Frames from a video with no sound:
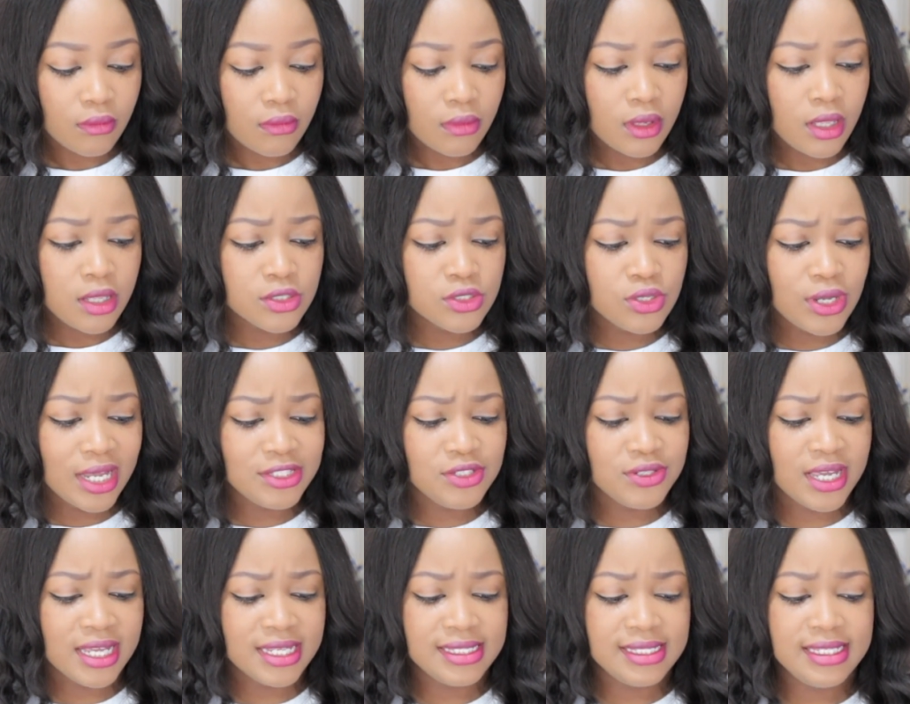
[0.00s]
So as
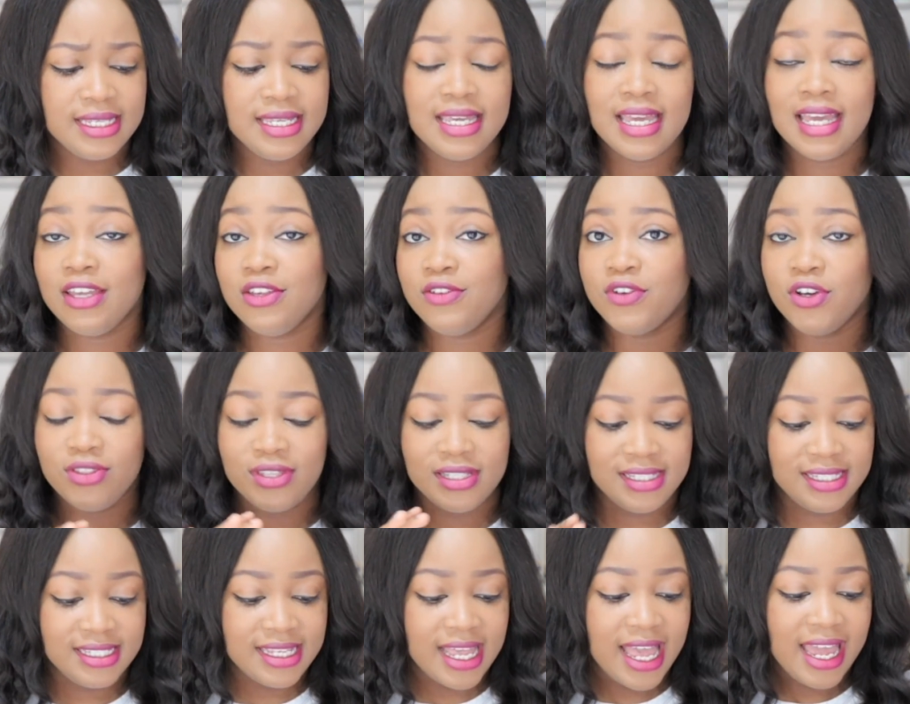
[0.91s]
you can see here, you've got the
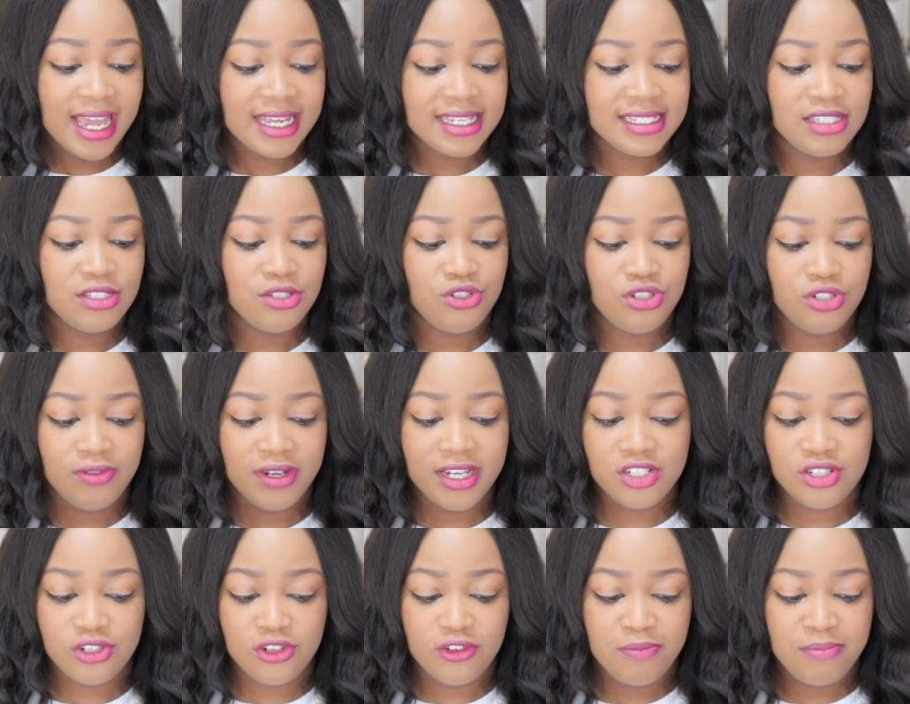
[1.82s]
sex, the
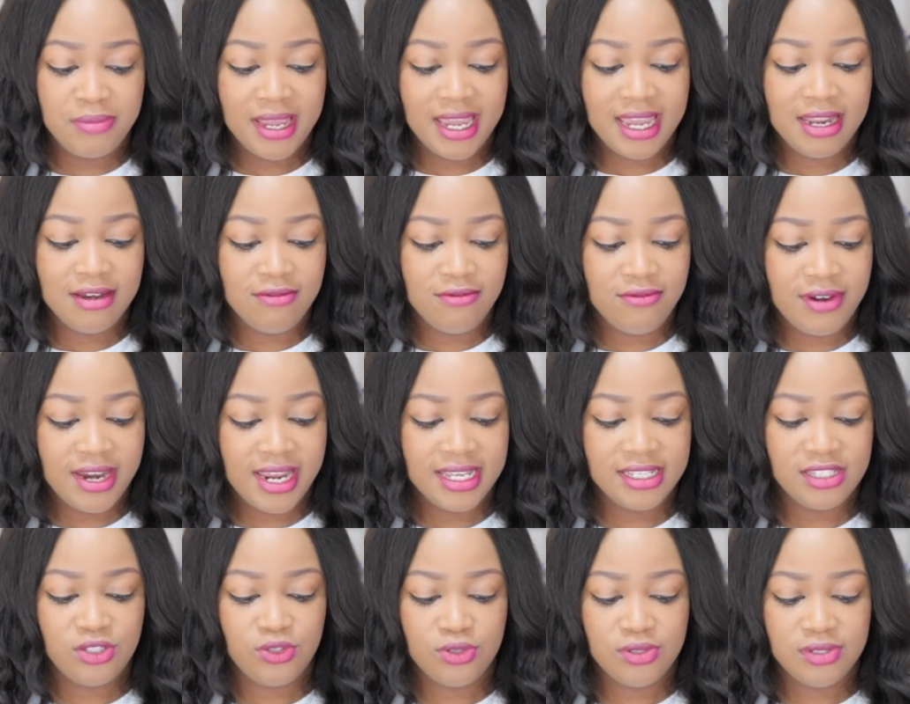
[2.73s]
duration of pain,
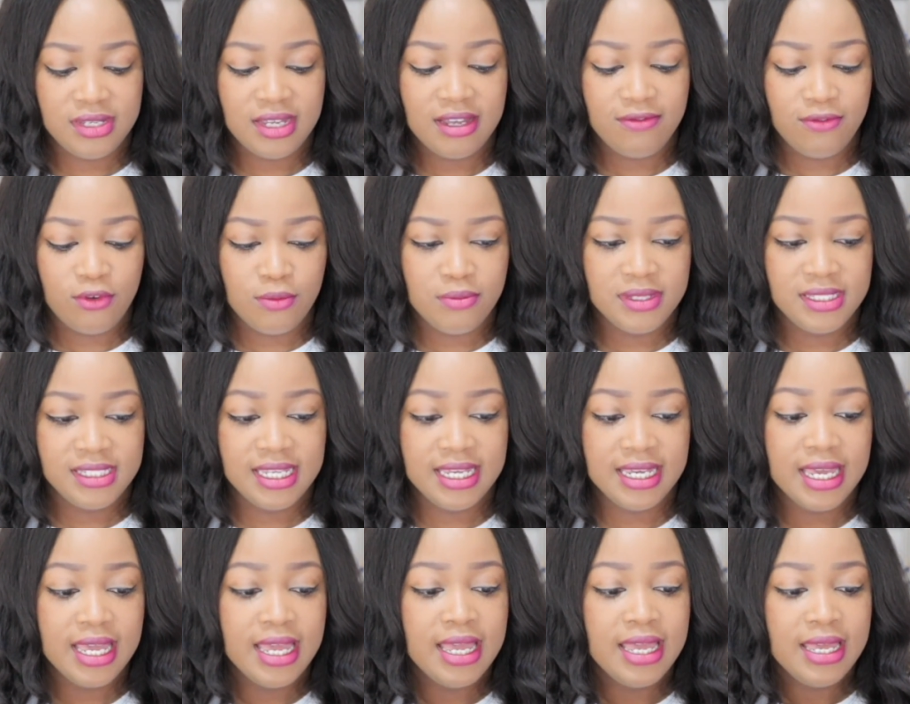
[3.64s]
race, nausea,
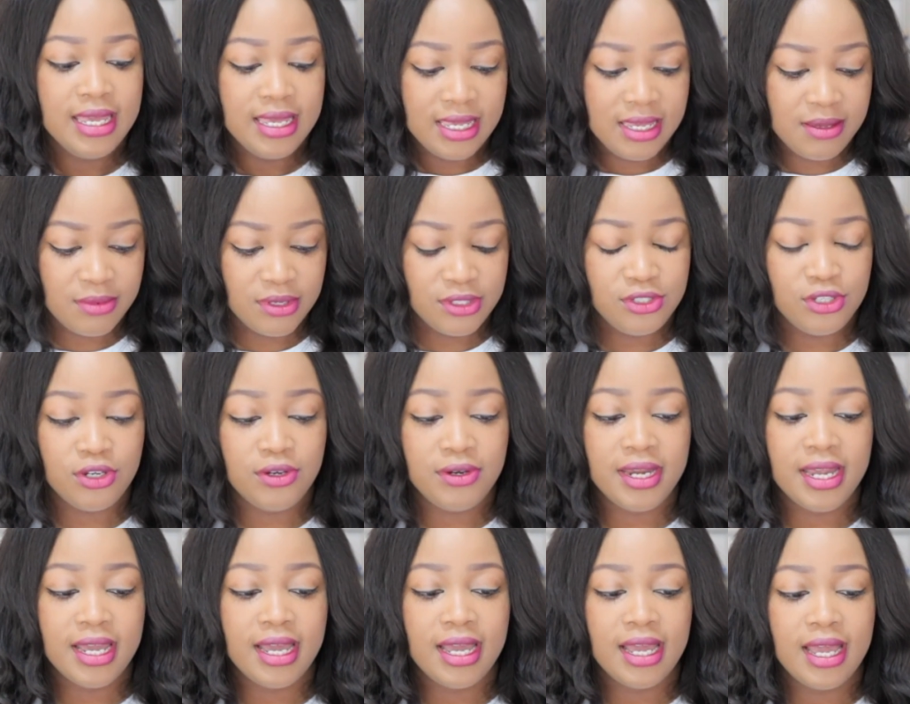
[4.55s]
vomiting,
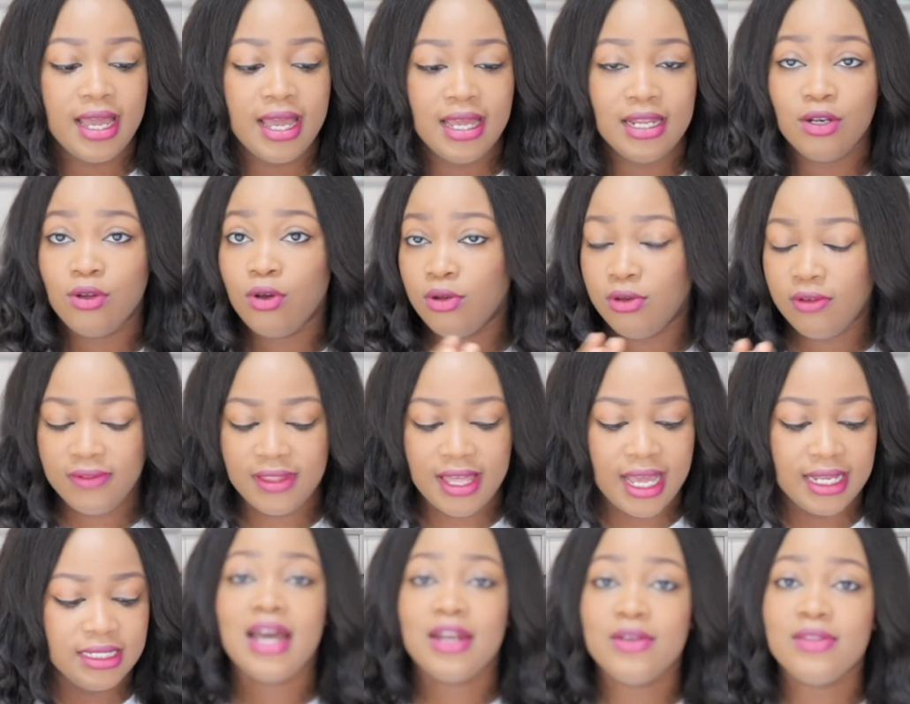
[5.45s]
hematuria, and all of
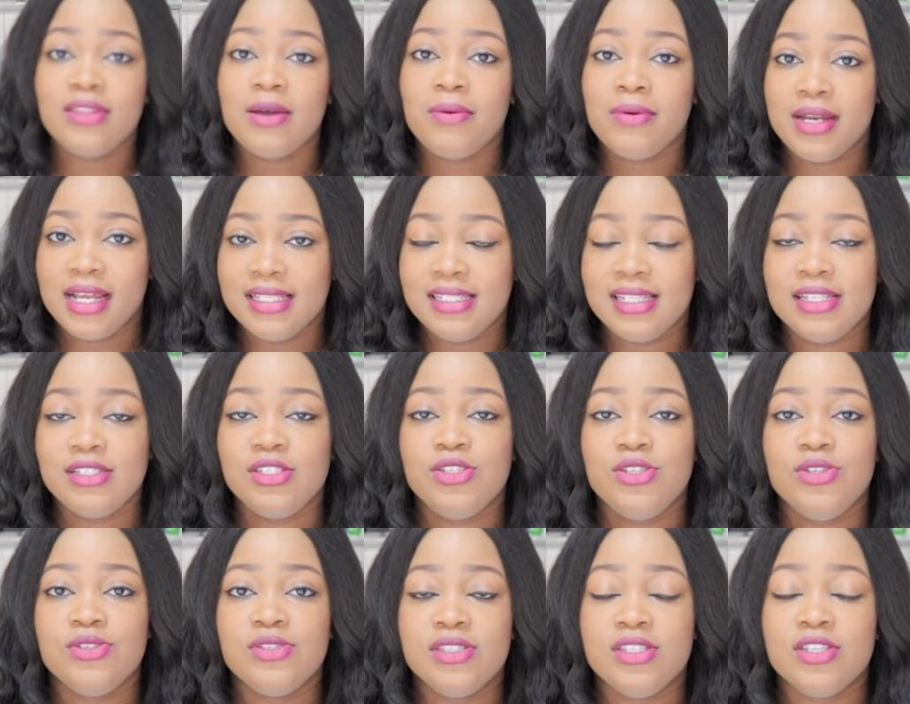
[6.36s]
that. Another one I tend
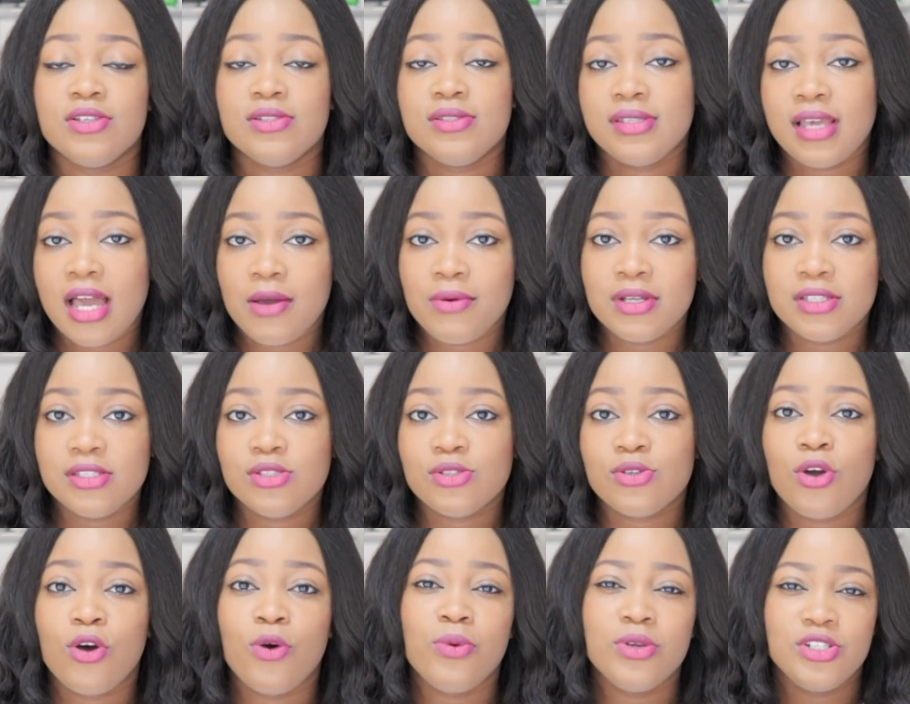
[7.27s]
to use, the Ottawa
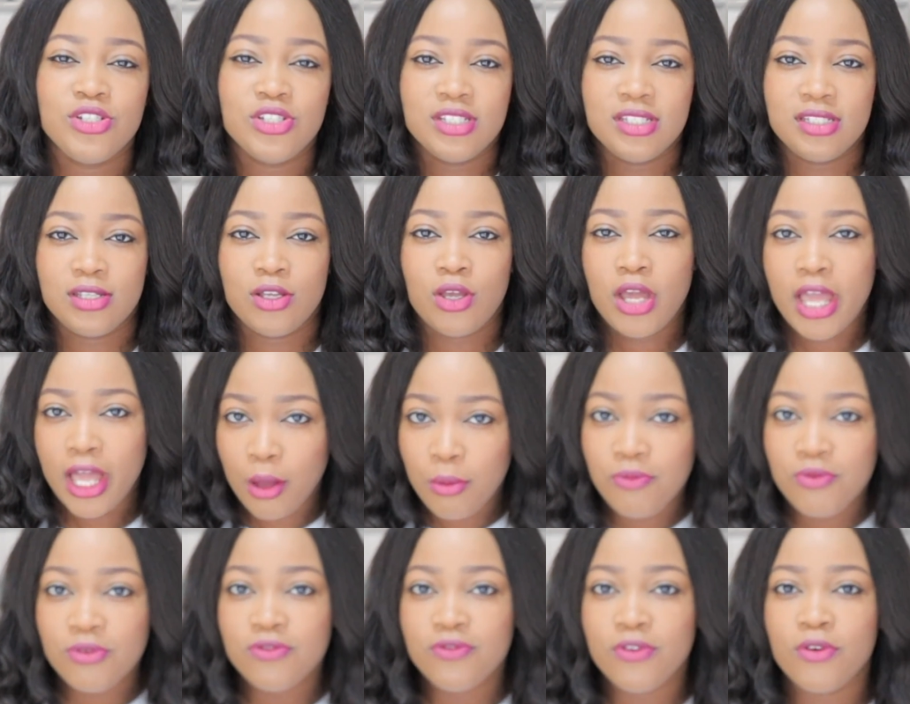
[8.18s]
score, which is
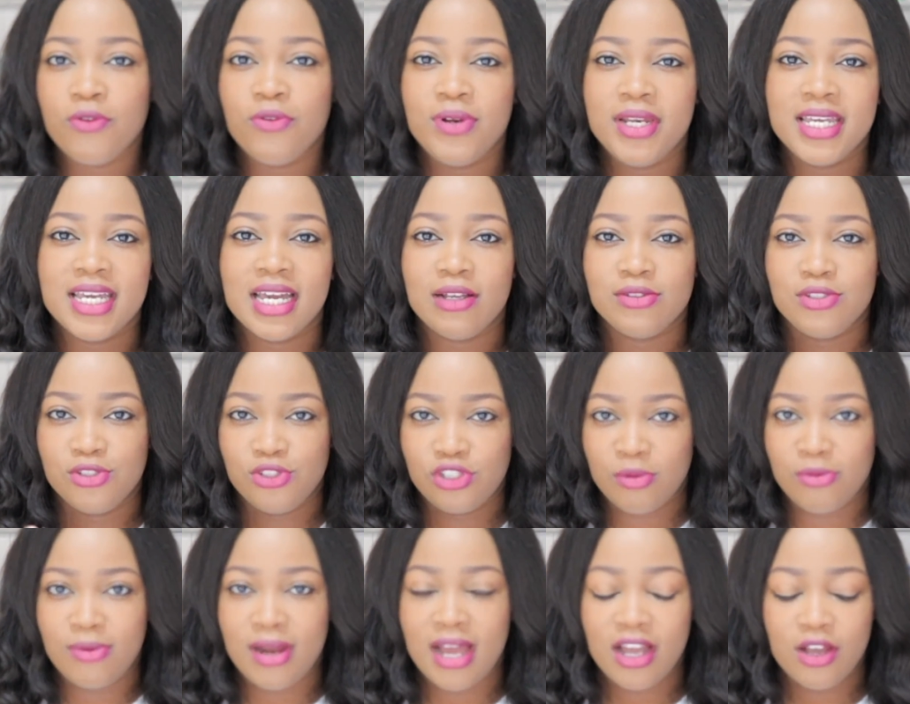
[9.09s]
helpful for ruling out a
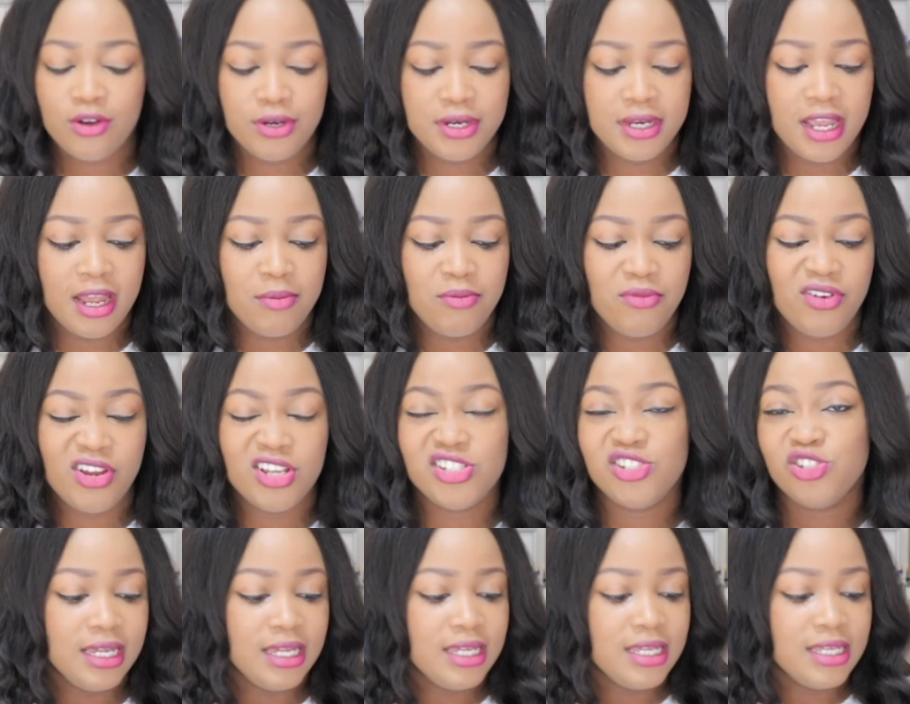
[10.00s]
subarachnoid
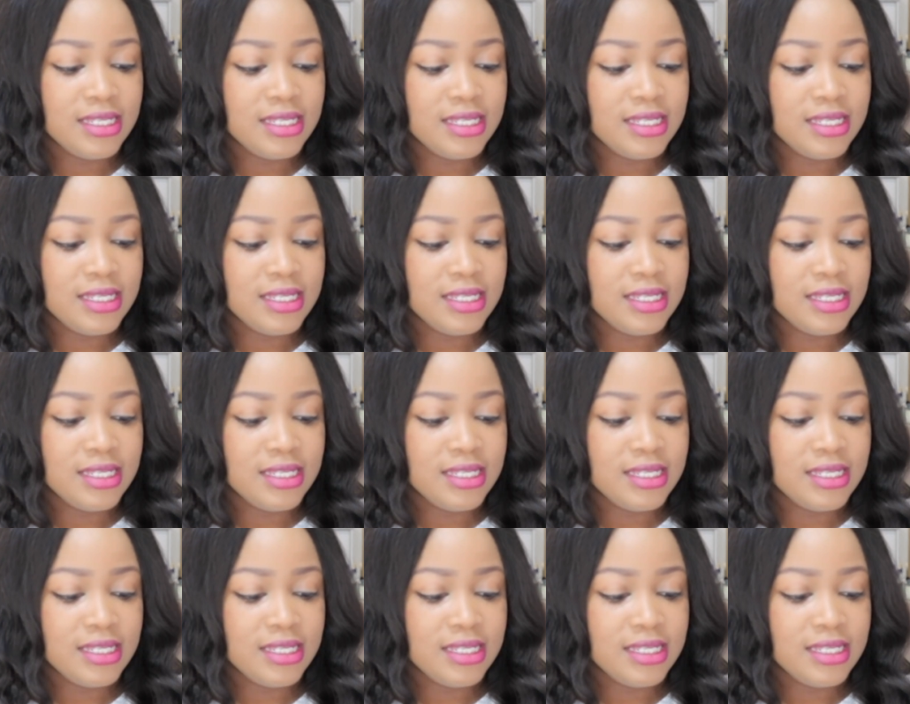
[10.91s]
hemorrhage.